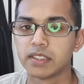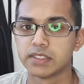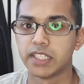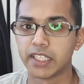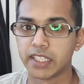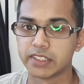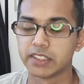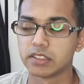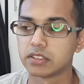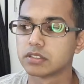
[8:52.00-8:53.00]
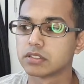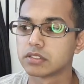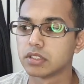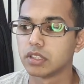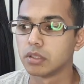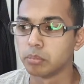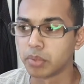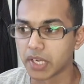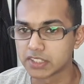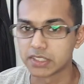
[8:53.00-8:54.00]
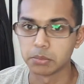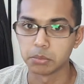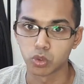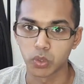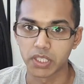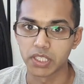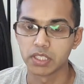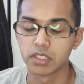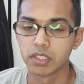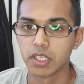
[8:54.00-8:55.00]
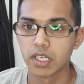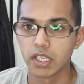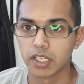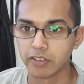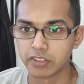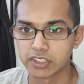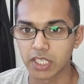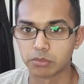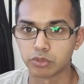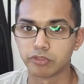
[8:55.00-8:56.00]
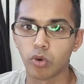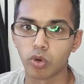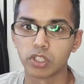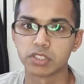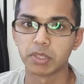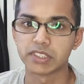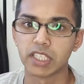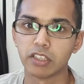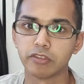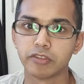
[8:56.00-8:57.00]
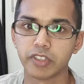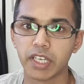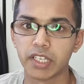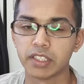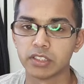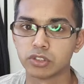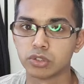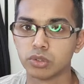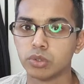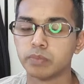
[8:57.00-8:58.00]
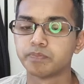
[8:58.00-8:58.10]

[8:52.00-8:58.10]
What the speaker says: Taking breaks in between, having time to focus myself and to